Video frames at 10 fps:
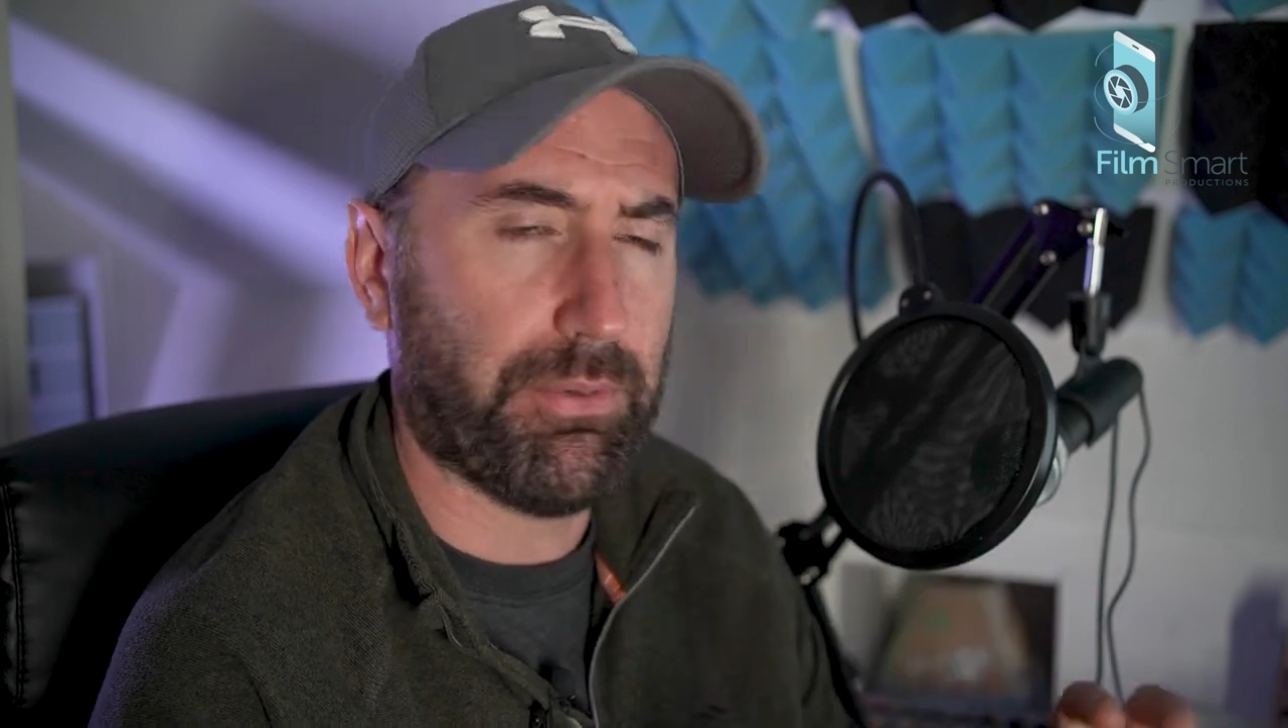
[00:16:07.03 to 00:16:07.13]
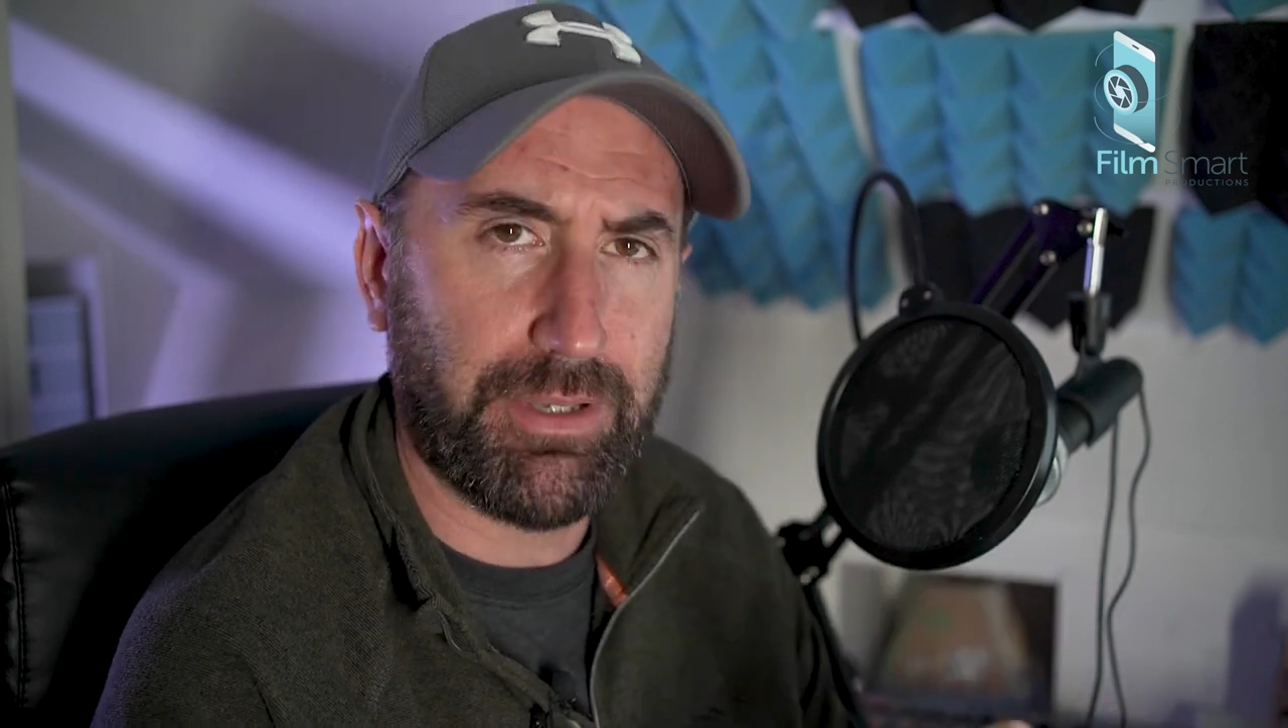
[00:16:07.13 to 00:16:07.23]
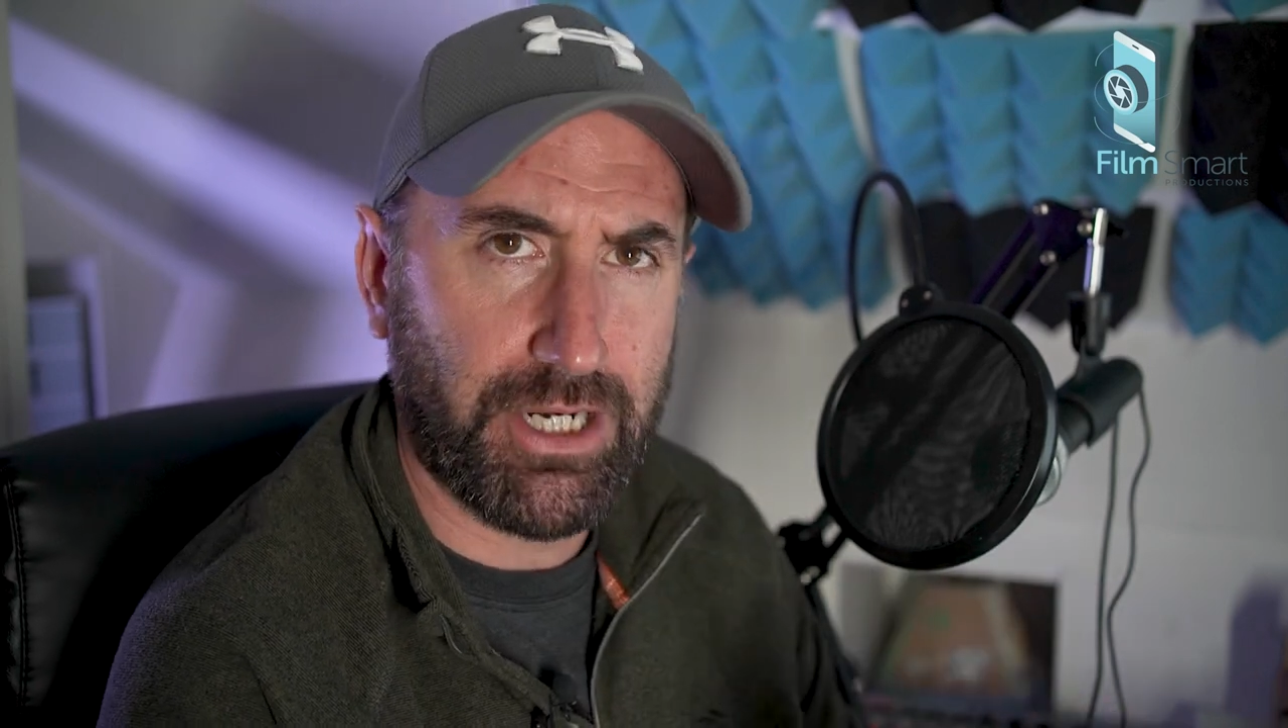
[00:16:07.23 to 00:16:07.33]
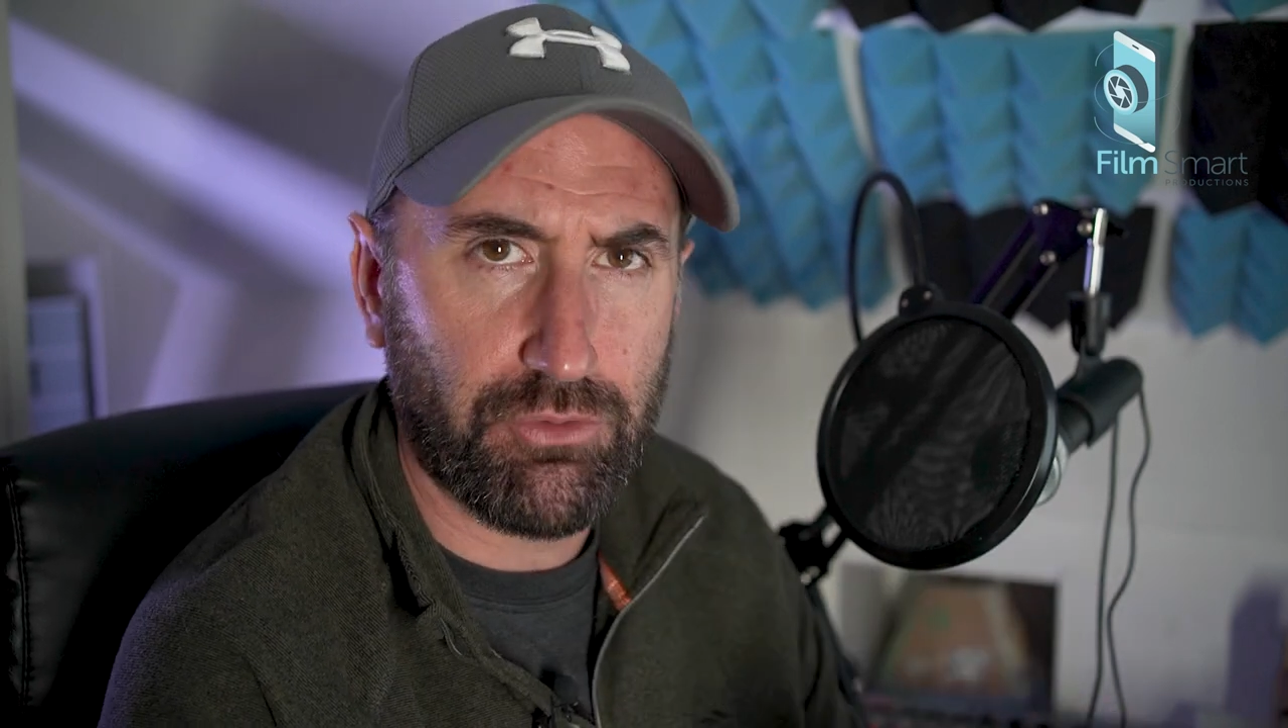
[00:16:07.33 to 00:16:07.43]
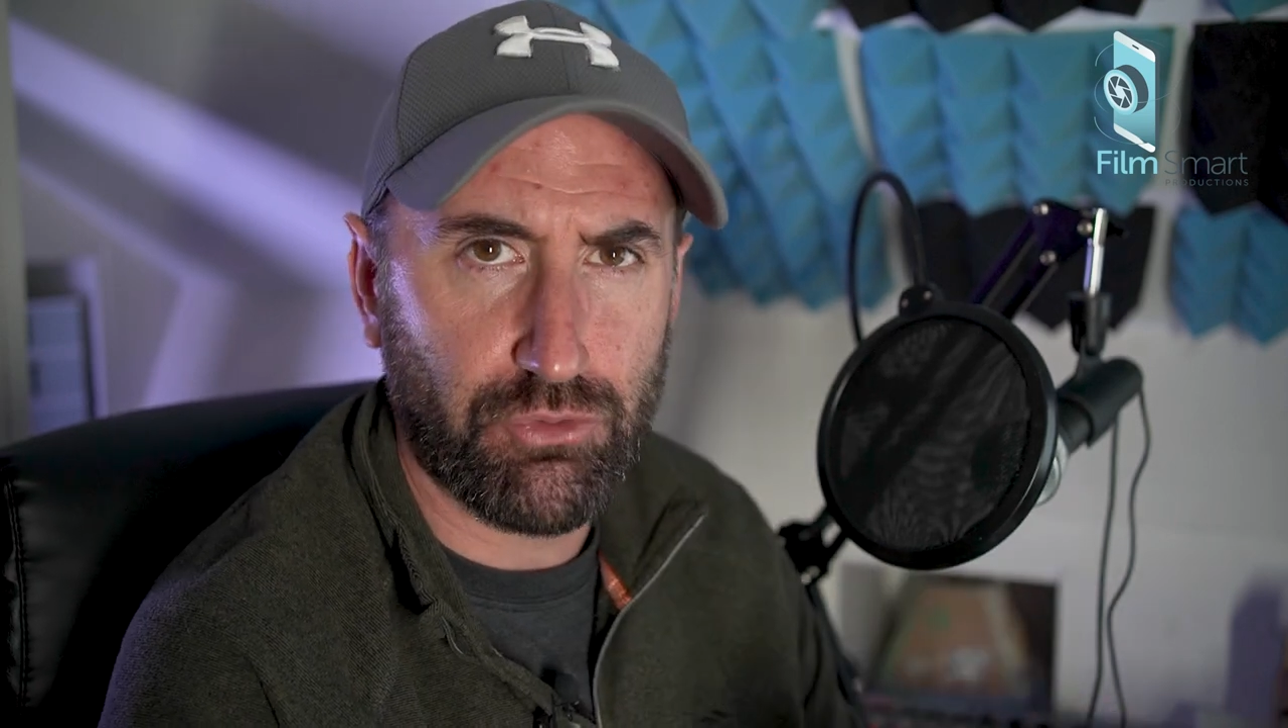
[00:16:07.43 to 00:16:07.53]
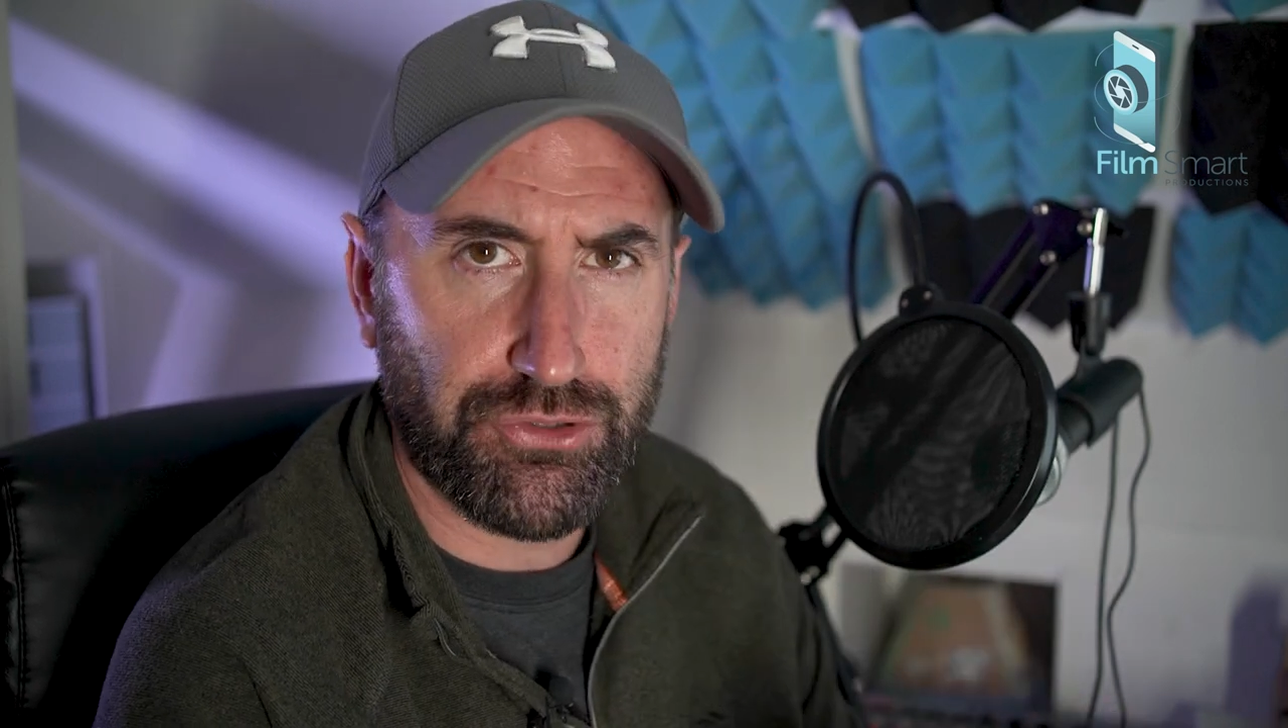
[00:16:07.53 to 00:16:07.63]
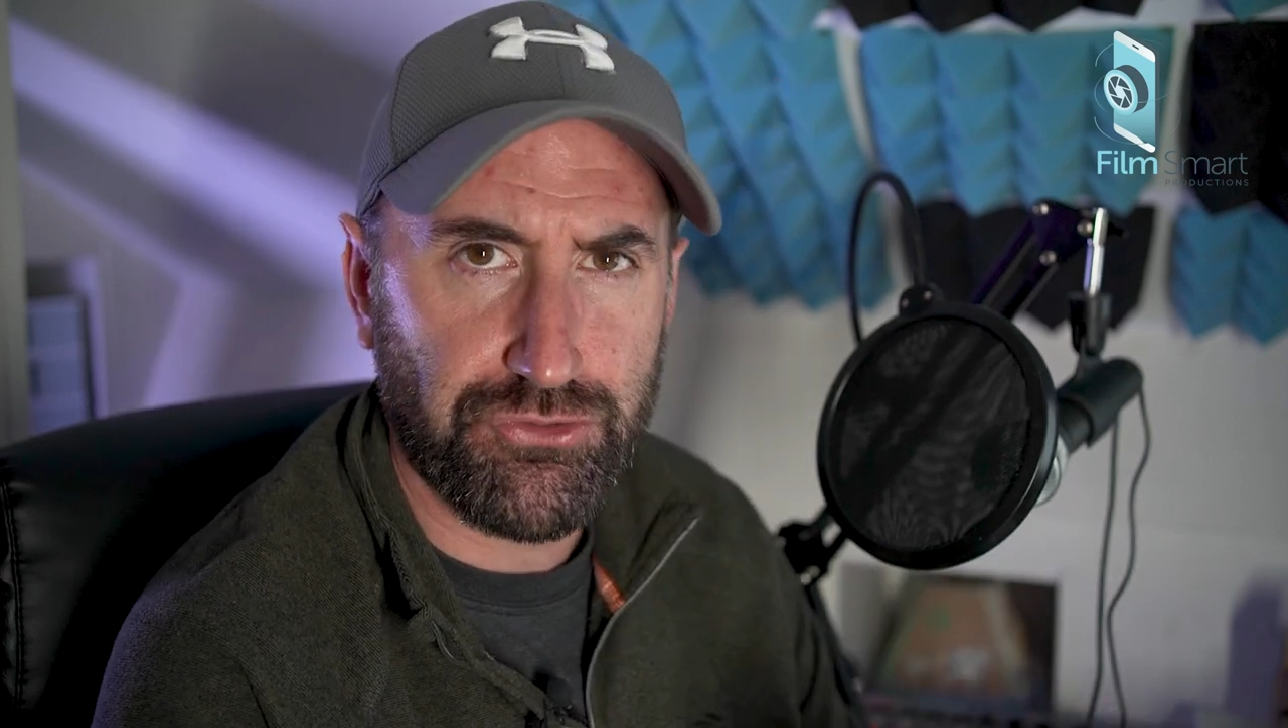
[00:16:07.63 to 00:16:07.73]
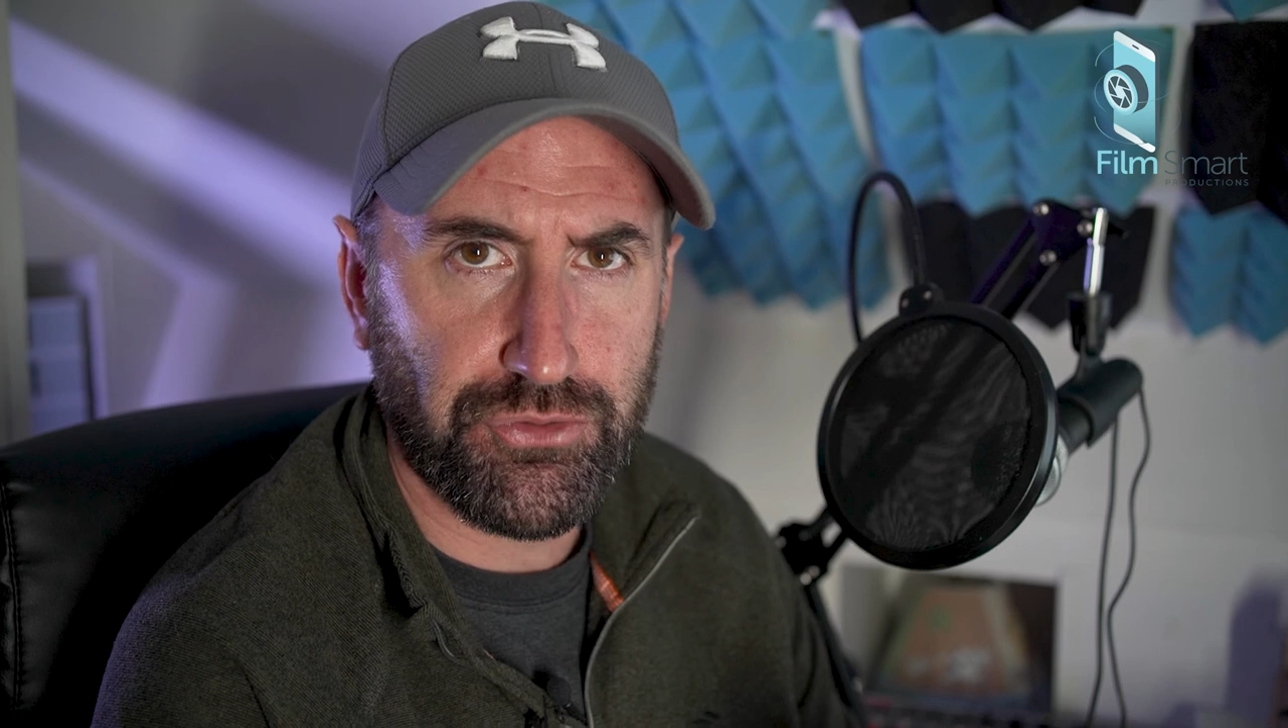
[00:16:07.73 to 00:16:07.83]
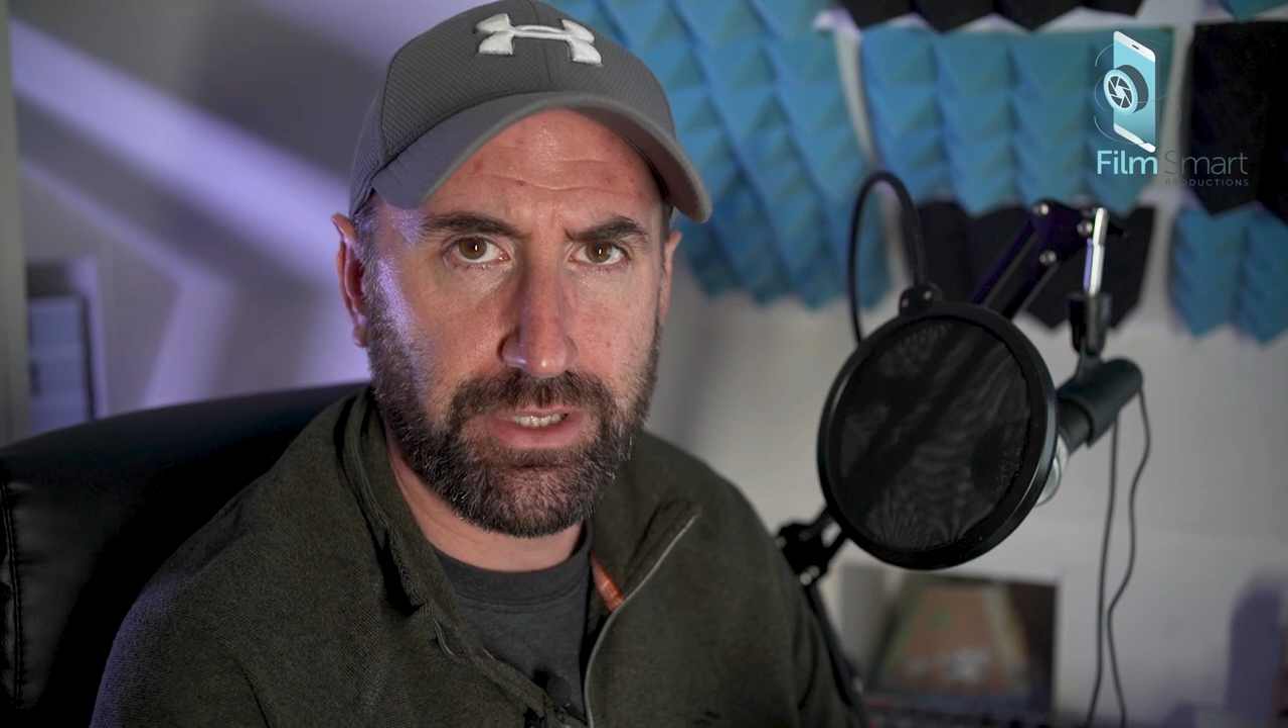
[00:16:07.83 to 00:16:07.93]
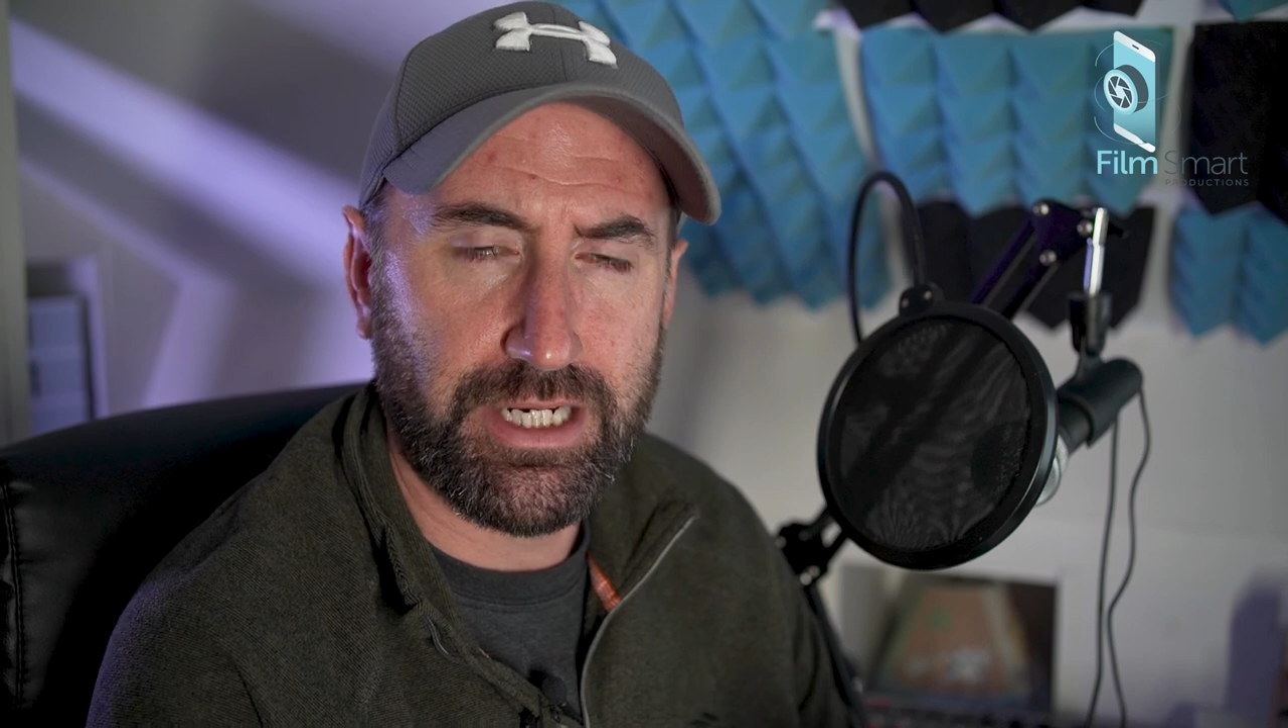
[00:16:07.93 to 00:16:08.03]
I mean, I
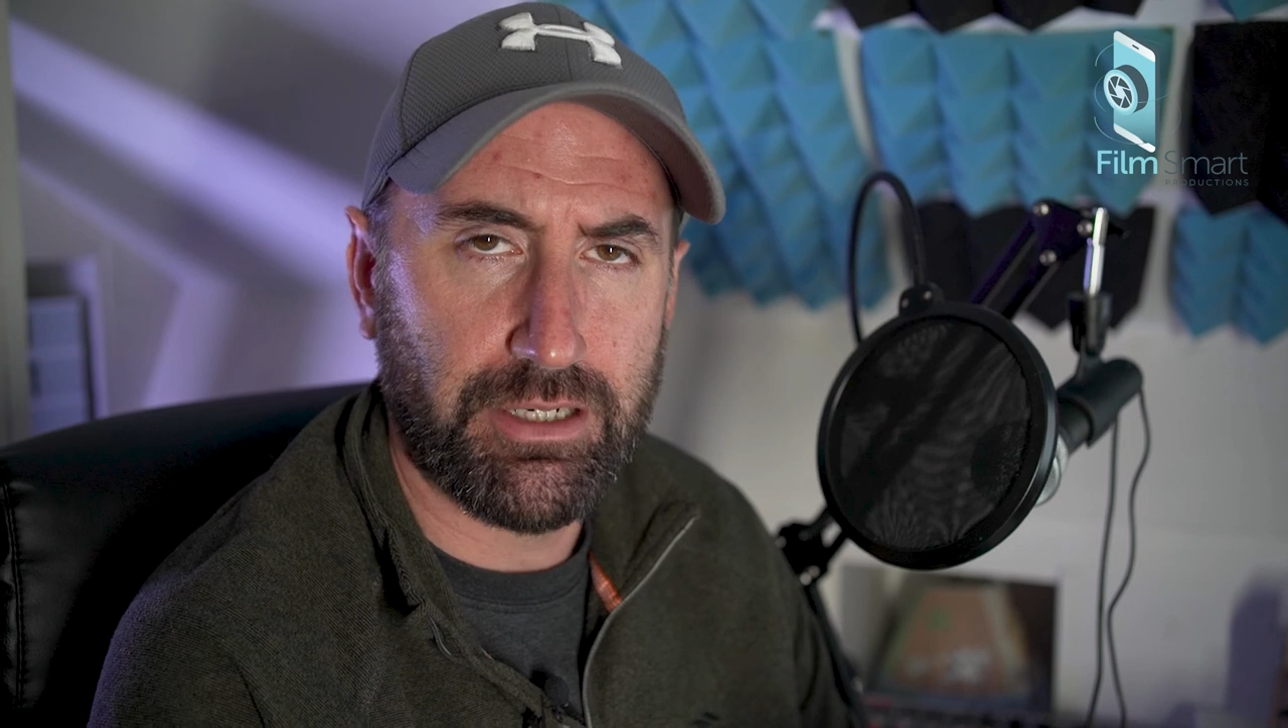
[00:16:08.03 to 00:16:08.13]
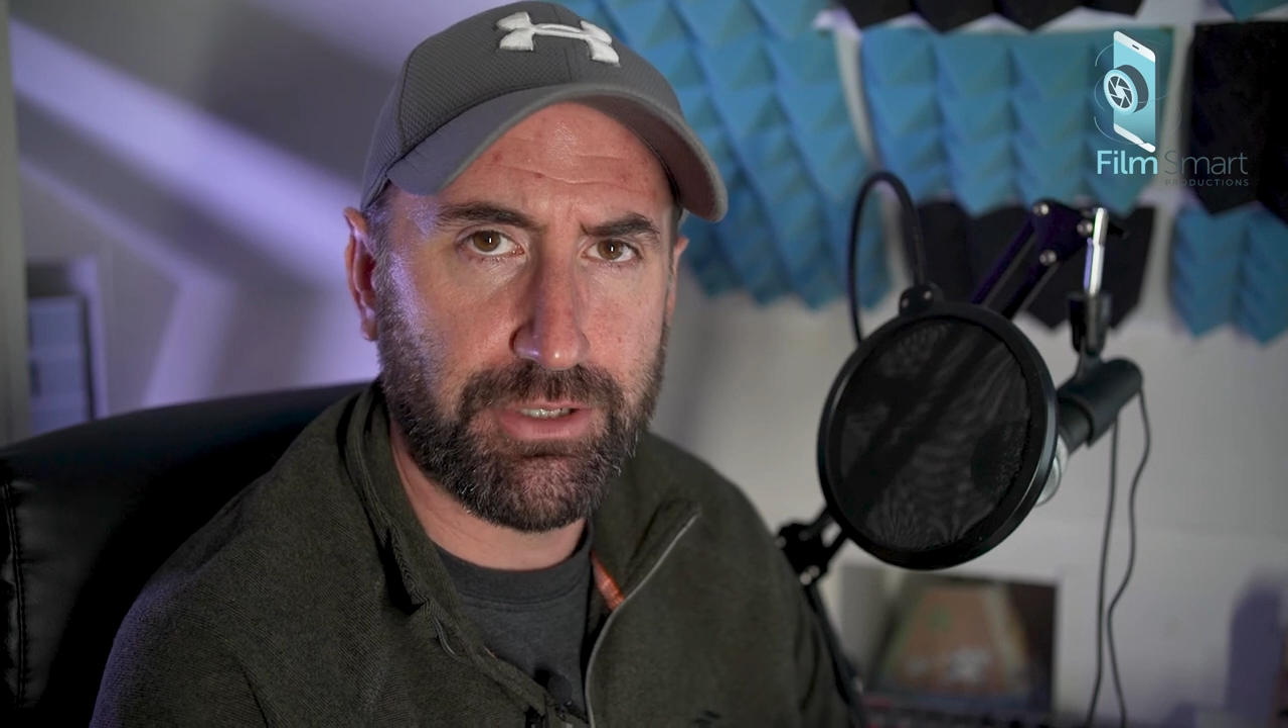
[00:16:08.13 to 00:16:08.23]
rushed through it here,